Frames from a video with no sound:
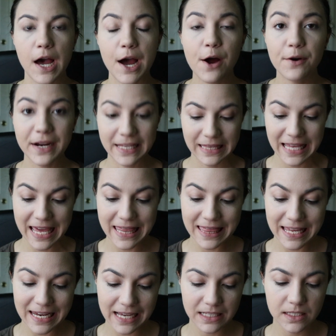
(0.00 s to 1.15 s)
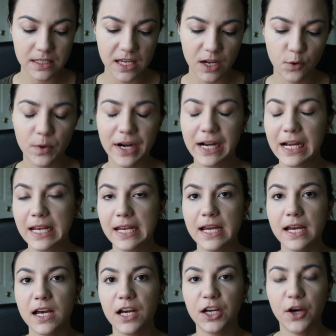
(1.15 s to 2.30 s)
Alright, then the next thing, we're
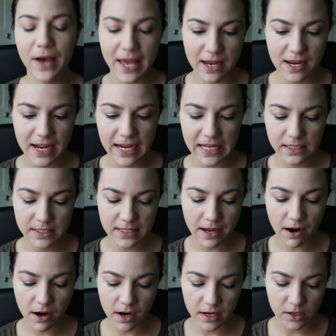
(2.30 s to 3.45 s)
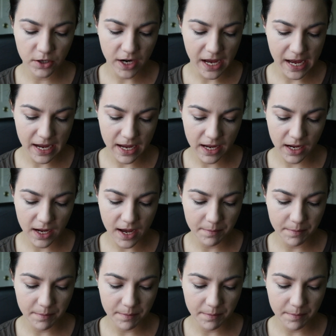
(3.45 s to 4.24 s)
gonna go ahead and set our under eye.